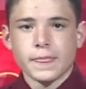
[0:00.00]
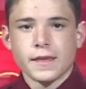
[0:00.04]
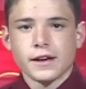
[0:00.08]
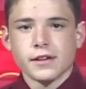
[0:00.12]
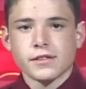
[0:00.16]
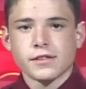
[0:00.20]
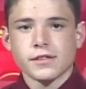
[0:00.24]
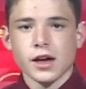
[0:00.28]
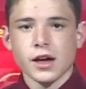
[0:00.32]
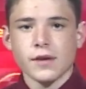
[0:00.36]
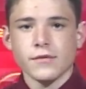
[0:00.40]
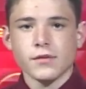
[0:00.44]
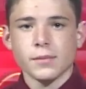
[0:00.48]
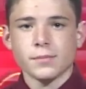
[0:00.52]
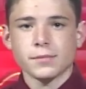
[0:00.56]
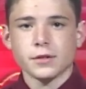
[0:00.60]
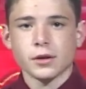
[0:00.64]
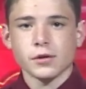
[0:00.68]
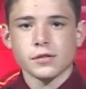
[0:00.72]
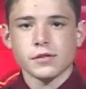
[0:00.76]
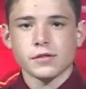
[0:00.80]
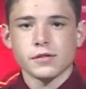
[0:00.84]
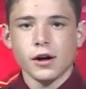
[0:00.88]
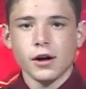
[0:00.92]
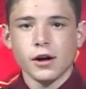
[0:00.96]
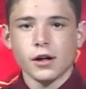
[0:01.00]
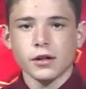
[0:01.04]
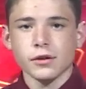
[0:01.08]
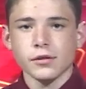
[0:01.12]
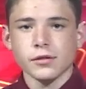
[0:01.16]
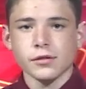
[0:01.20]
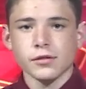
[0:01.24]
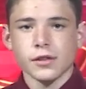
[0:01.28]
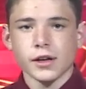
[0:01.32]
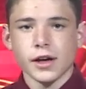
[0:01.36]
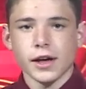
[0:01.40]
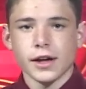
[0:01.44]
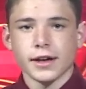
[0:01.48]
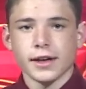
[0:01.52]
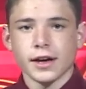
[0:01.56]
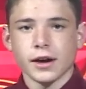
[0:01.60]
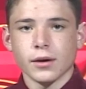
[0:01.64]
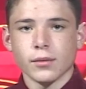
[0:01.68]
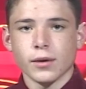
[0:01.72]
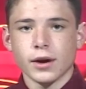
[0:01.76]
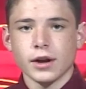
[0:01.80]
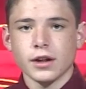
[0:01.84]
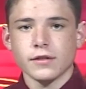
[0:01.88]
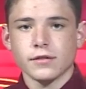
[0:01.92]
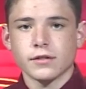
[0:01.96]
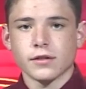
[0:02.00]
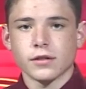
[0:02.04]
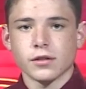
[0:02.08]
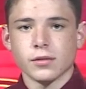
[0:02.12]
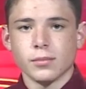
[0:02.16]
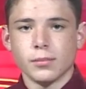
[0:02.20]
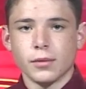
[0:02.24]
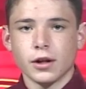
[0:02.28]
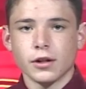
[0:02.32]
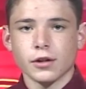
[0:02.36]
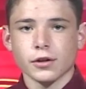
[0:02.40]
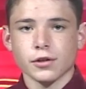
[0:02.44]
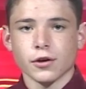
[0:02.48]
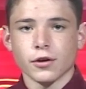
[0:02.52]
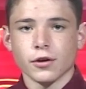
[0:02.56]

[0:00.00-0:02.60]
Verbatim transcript: Save up those dollars and get ready to demolish